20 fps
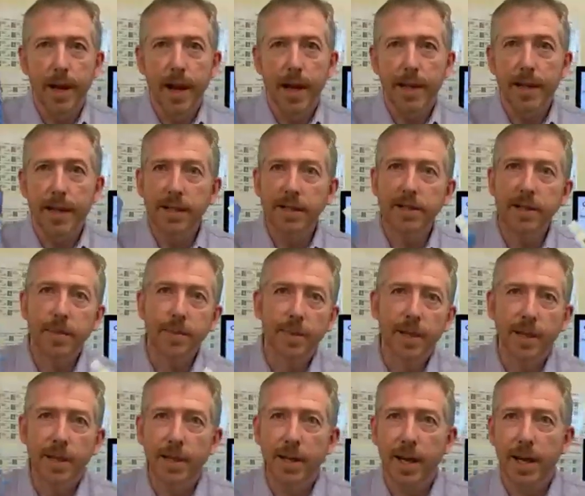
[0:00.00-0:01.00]
And then it's
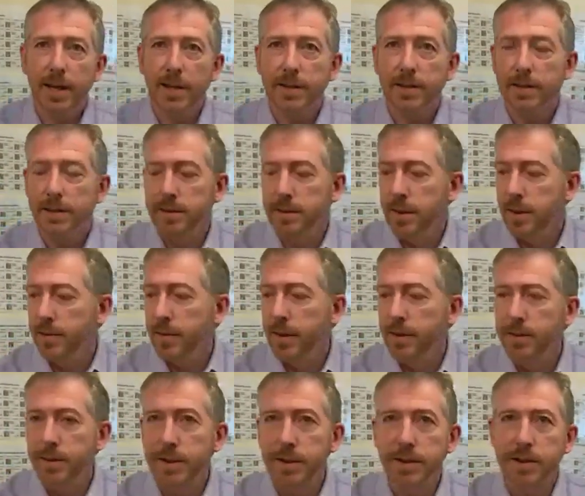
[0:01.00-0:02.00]
simply a case of
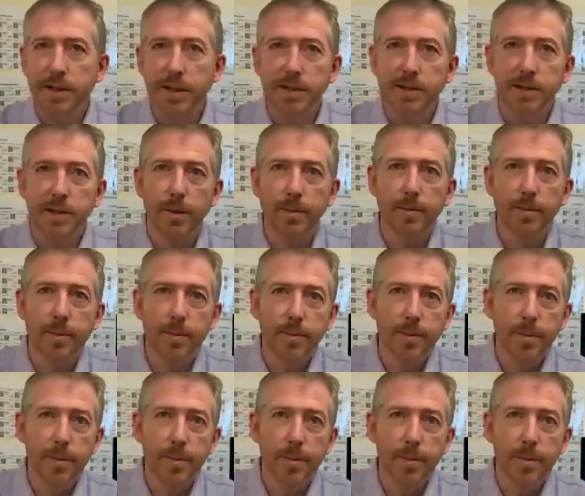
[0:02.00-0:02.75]
using the system